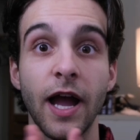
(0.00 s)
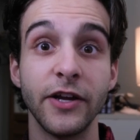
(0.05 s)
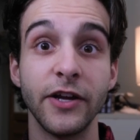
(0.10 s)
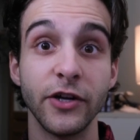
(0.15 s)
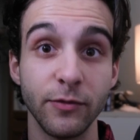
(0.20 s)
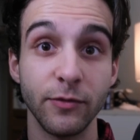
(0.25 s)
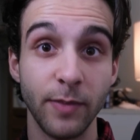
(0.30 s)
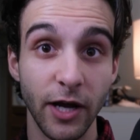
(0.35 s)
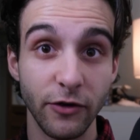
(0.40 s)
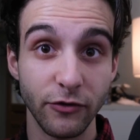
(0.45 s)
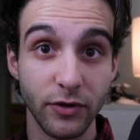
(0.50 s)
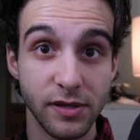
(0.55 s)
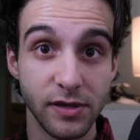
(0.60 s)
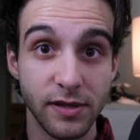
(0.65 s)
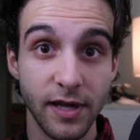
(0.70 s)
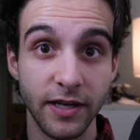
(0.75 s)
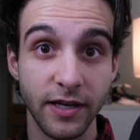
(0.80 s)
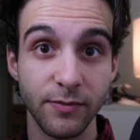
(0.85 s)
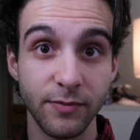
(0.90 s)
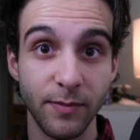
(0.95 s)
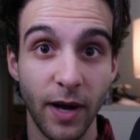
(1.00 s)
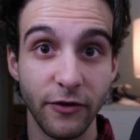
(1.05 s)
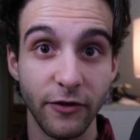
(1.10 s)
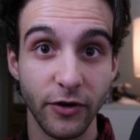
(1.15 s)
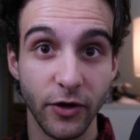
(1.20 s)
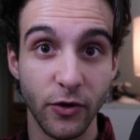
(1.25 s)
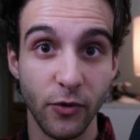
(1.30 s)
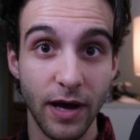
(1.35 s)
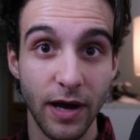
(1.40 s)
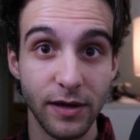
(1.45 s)
I hereby rescind my
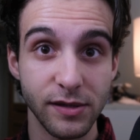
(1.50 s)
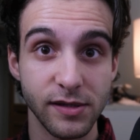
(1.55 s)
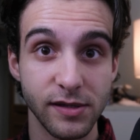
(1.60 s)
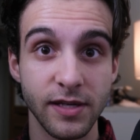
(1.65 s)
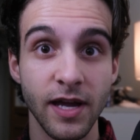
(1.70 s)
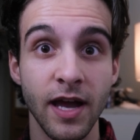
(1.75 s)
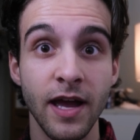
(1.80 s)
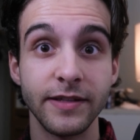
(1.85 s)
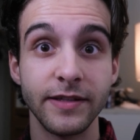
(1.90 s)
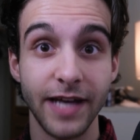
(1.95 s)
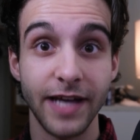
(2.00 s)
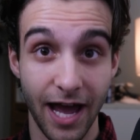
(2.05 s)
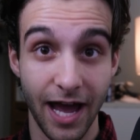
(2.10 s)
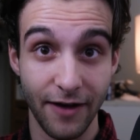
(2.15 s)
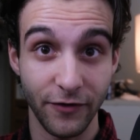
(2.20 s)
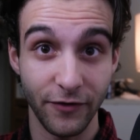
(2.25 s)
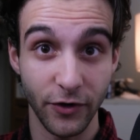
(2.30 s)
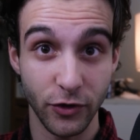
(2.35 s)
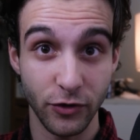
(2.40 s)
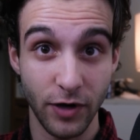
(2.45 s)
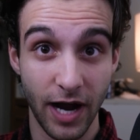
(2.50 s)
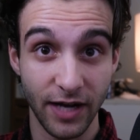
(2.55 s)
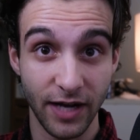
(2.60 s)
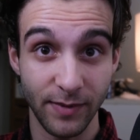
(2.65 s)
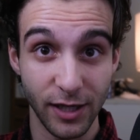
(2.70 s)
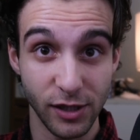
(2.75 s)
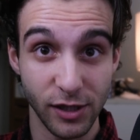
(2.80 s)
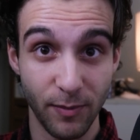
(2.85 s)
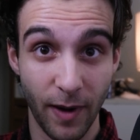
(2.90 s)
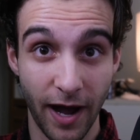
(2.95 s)
request to have her crack
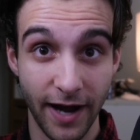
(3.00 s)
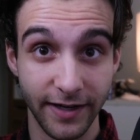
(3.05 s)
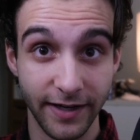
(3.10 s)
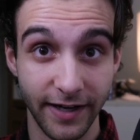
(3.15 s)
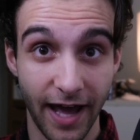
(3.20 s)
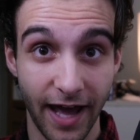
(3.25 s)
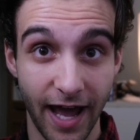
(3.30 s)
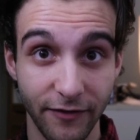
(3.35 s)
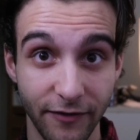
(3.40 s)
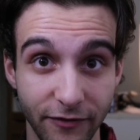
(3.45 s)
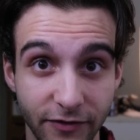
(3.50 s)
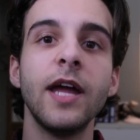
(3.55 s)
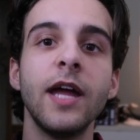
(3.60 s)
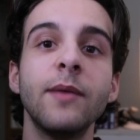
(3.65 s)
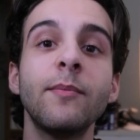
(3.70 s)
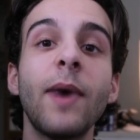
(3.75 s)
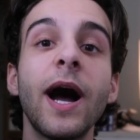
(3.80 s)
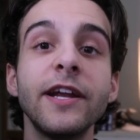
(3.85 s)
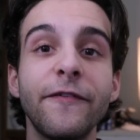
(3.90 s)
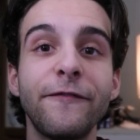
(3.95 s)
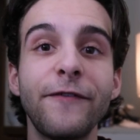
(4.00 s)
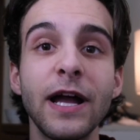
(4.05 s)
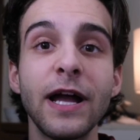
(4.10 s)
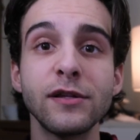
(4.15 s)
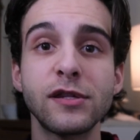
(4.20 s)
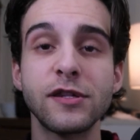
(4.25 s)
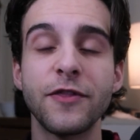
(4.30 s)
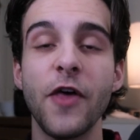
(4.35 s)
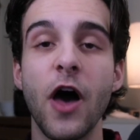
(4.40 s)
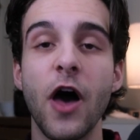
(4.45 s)
my spine in half. In my
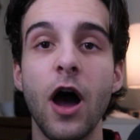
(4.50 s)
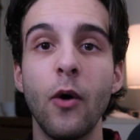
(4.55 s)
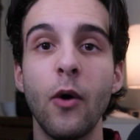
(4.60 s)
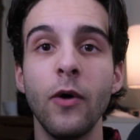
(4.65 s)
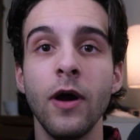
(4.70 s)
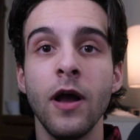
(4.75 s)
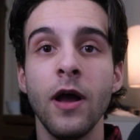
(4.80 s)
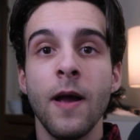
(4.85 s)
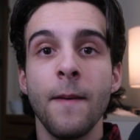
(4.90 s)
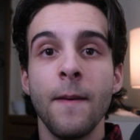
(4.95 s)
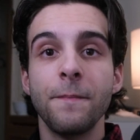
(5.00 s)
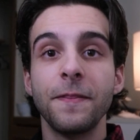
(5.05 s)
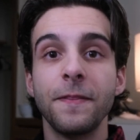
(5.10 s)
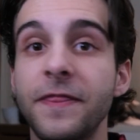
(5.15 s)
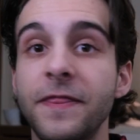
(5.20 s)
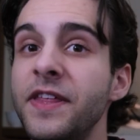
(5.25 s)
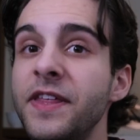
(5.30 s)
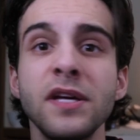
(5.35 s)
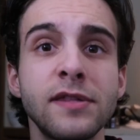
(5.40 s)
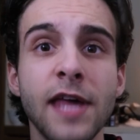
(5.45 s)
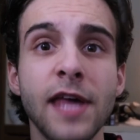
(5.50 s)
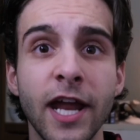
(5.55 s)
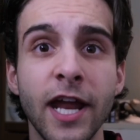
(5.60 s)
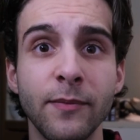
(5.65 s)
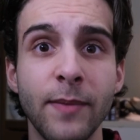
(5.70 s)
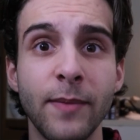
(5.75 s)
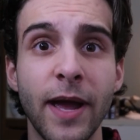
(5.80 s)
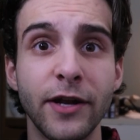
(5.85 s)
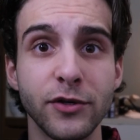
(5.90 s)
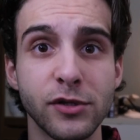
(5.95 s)
defense, though, these
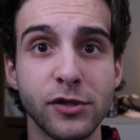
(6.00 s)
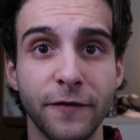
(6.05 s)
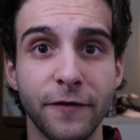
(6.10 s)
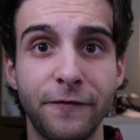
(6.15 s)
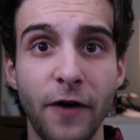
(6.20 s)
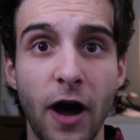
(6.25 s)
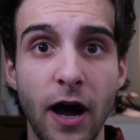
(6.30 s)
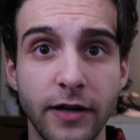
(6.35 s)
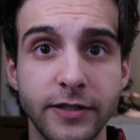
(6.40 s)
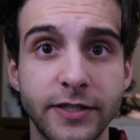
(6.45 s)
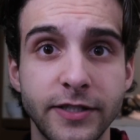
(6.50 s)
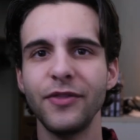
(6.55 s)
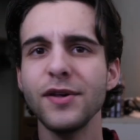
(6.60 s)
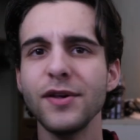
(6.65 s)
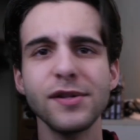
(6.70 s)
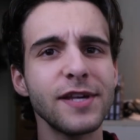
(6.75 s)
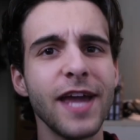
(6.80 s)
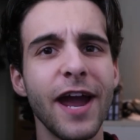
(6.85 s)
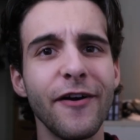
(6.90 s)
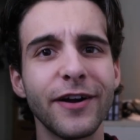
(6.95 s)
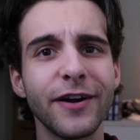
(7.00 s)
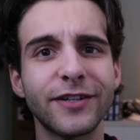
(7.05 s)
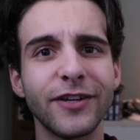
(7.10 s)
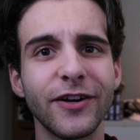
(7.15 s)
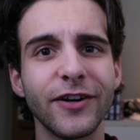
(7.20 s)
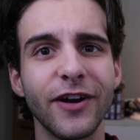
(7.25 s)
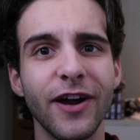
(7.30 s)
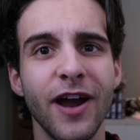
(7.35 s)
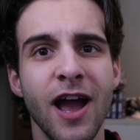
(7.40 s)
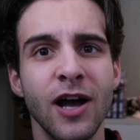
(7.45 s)
animators are fucked. This
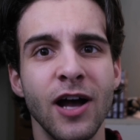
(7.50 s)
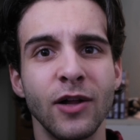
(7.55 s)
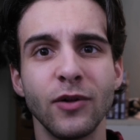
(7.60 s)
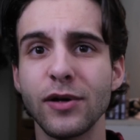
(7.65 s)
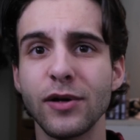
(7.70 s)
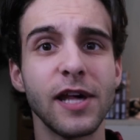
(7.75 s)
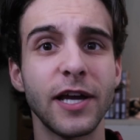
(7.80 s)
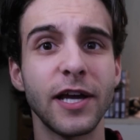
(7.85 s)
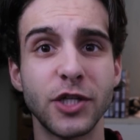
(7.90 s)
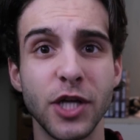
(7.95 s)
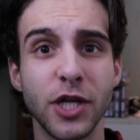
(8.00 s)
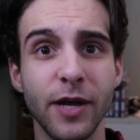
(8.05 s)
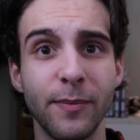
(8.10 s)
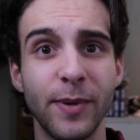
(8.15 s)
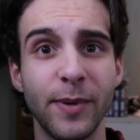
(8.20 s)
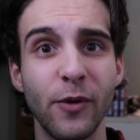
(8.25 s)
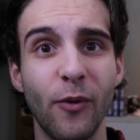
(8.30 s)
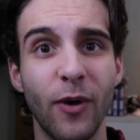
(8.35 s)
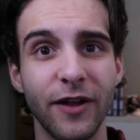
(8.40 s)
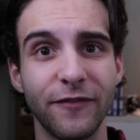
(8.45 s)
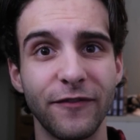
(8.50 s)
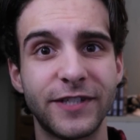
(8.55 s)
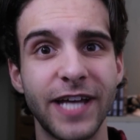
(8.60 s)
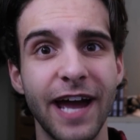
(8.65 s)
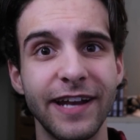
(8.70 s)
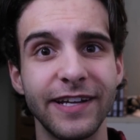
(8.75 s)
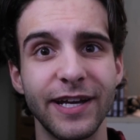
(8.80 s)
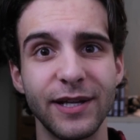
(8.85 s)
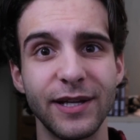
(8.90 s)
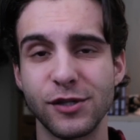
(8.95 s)
character looks like she could be one of
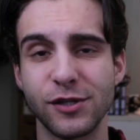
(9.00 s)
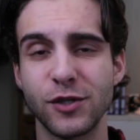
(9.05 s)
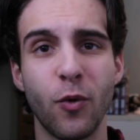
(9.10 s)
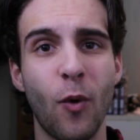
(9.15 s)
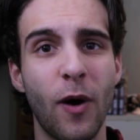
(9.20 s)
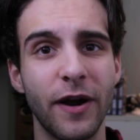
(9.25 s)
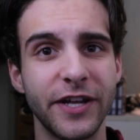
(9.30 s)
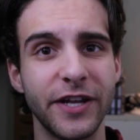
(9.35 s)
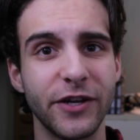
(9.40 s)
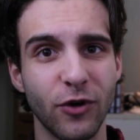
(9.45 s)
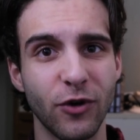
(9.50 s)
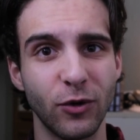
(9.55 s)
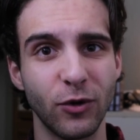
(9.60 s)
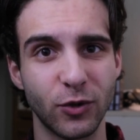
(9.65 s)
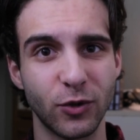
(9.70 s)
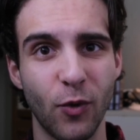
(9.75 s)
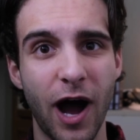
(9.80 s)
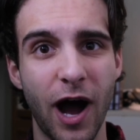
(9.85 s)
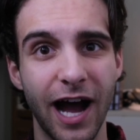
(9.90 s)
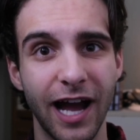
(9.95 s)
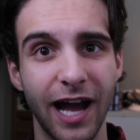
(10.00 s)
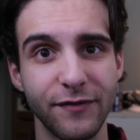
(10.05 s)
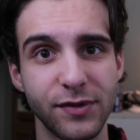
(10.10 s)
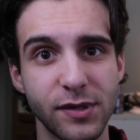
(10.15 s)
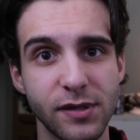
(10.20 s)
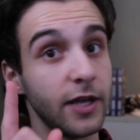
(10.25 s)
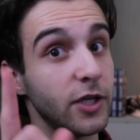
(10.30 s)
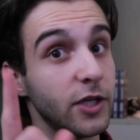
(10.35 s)
Tengen's 20-year-old wives.